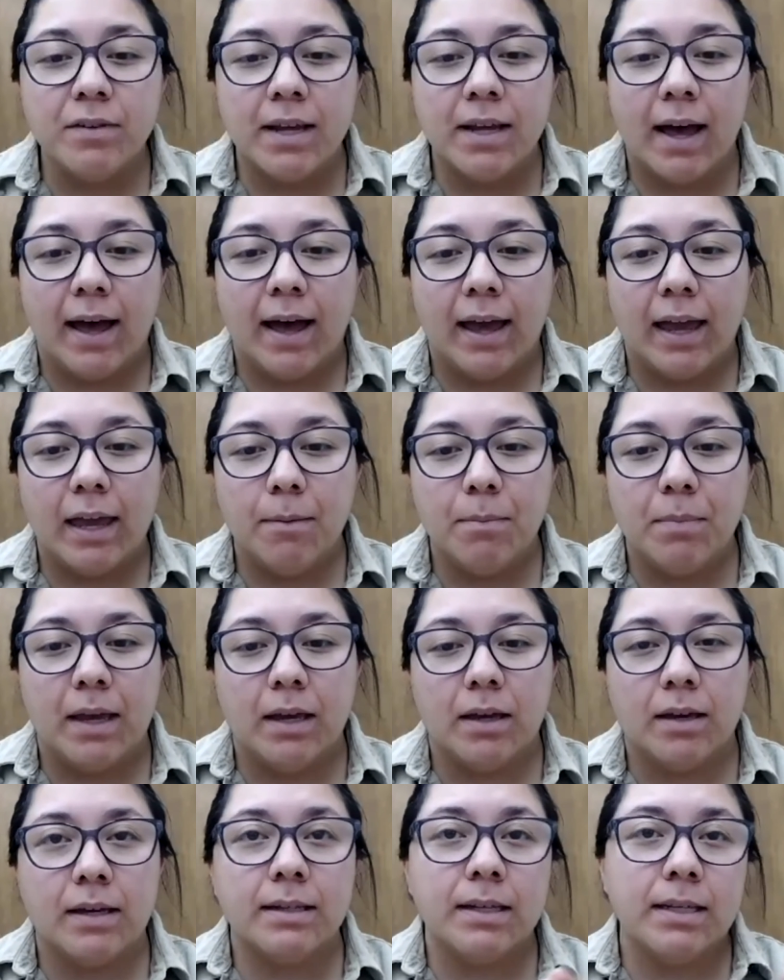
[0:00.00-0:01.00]
time,
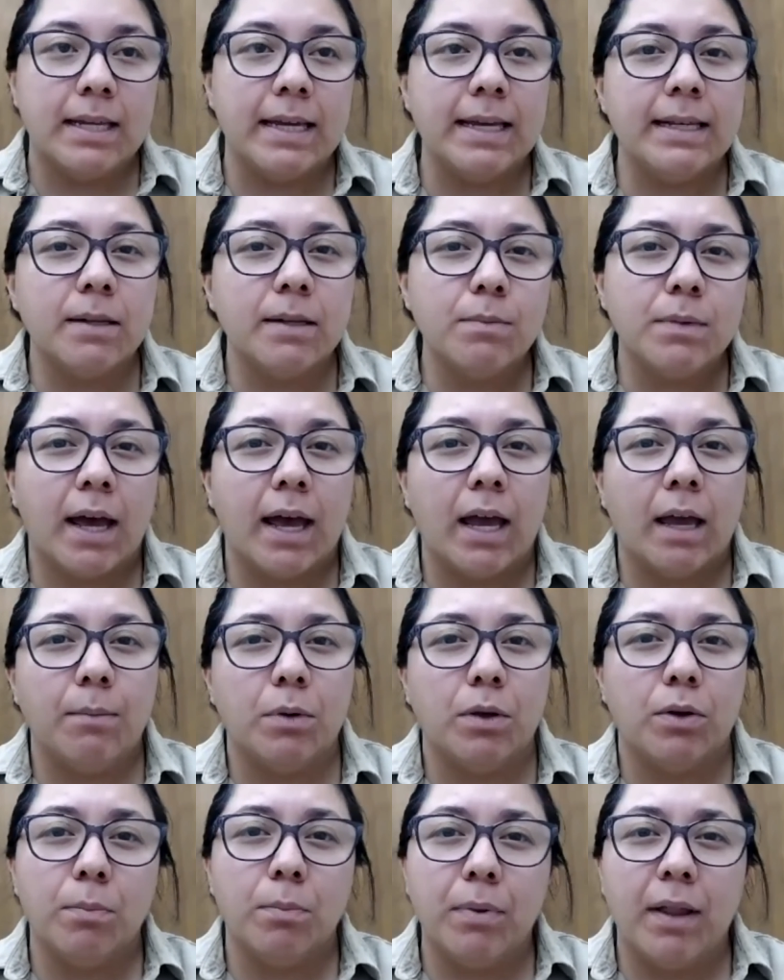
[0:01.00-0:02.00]
like, because it takes some time,
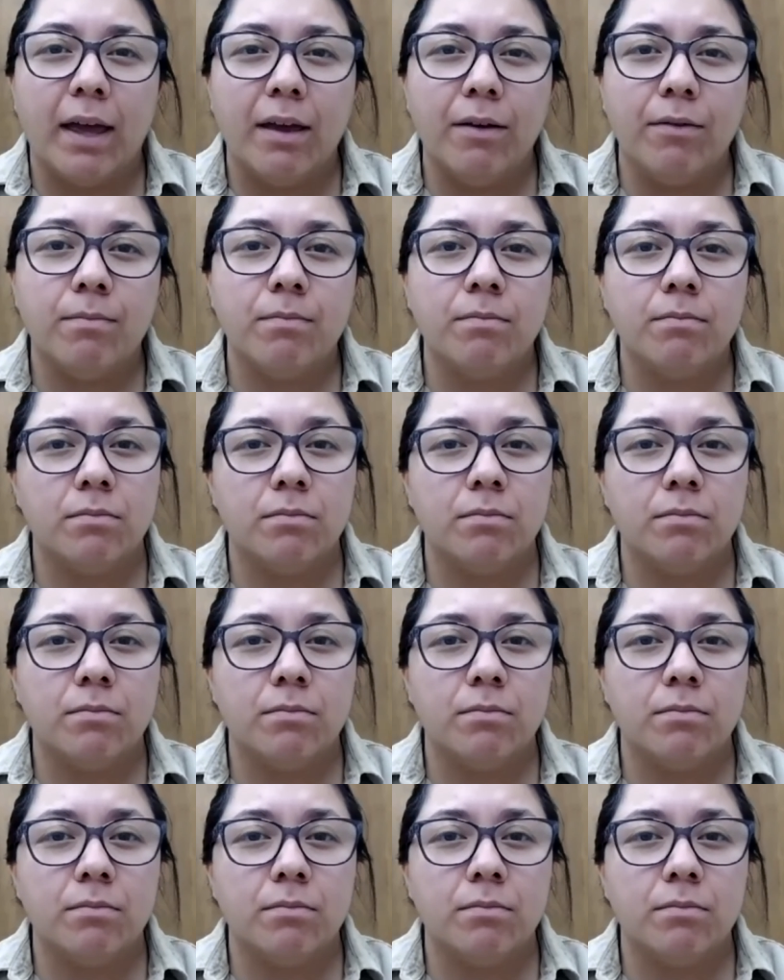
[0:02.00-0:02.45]
you apply